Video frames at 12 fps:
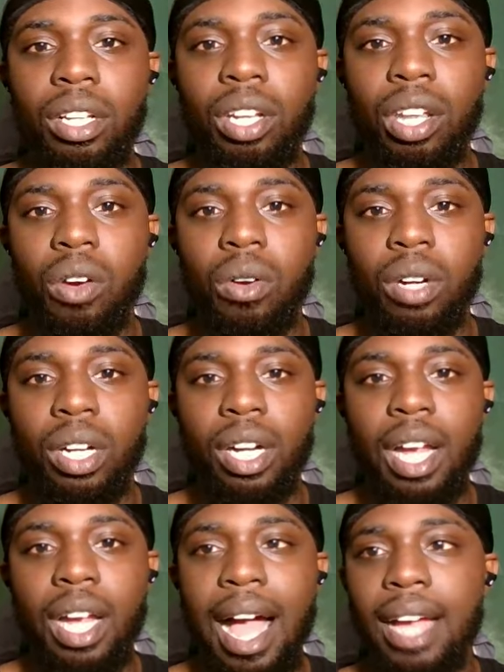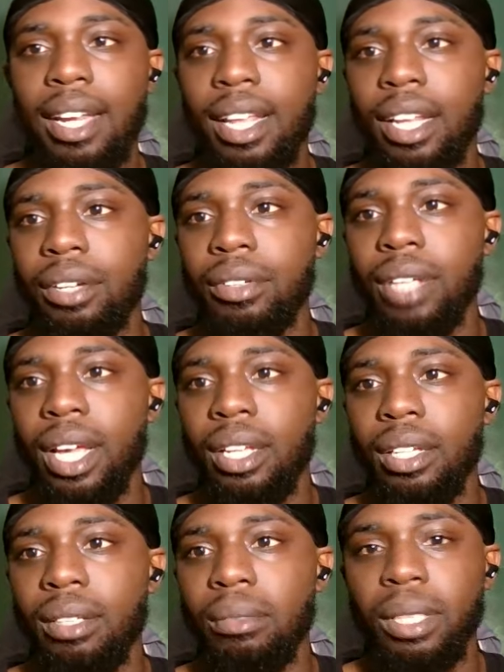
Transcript: lower high that it created